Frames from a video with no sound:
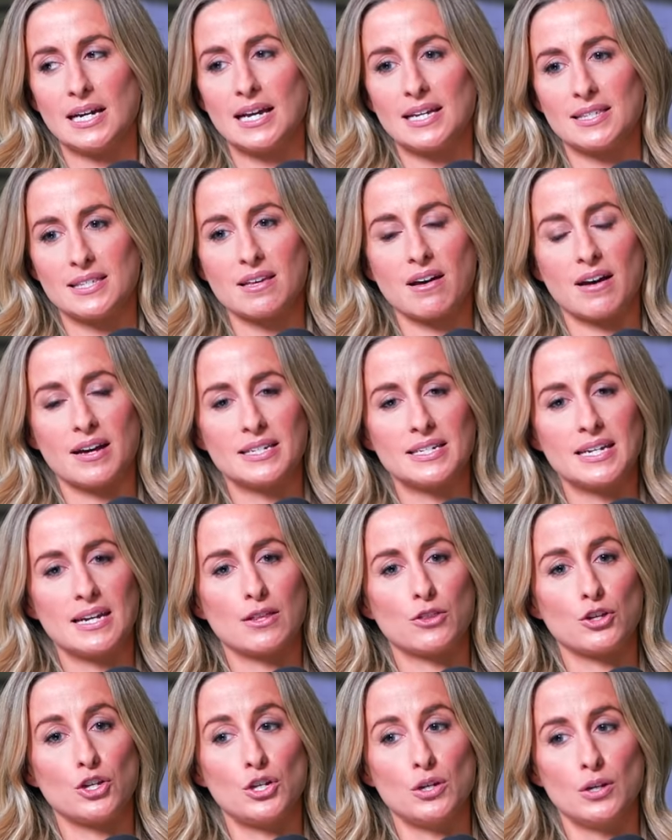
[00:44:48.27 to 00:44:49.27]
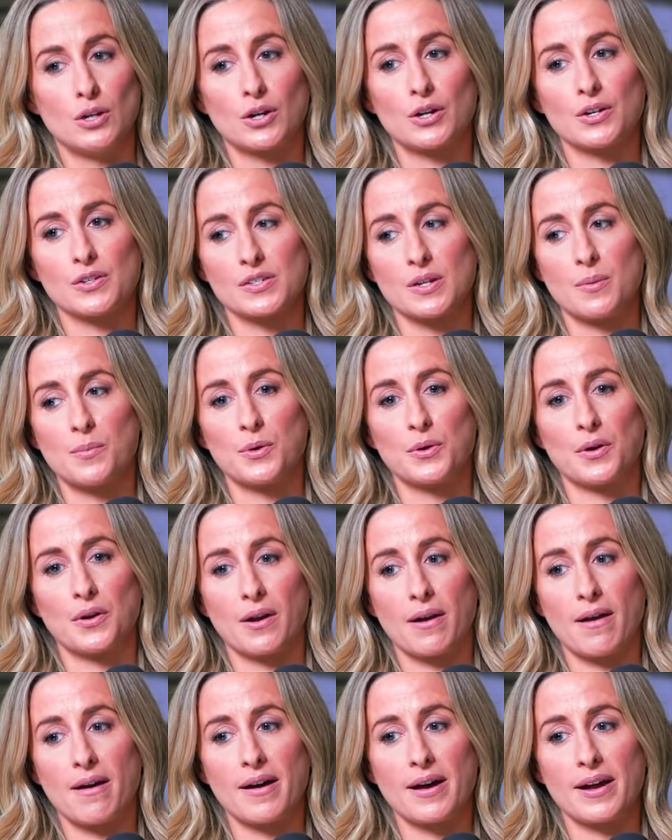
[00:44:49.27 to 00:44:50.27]
is the idea that you look at someone
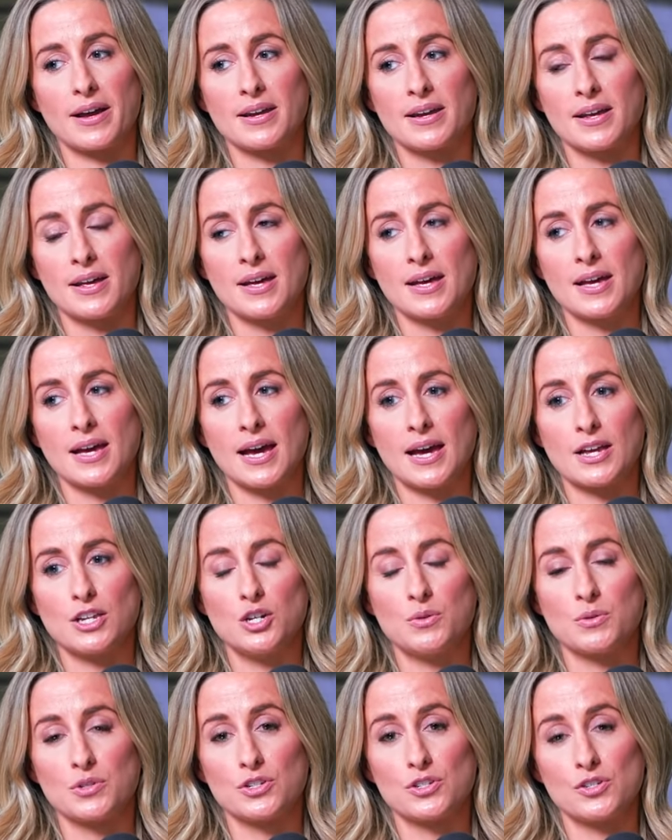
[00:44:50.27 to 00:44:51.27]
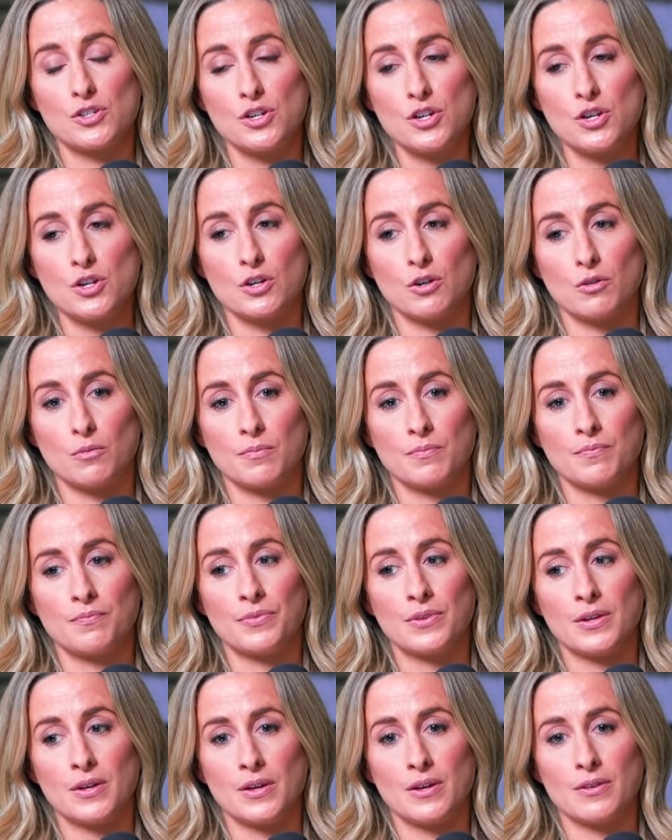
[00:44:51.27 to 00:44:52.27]
online and you assume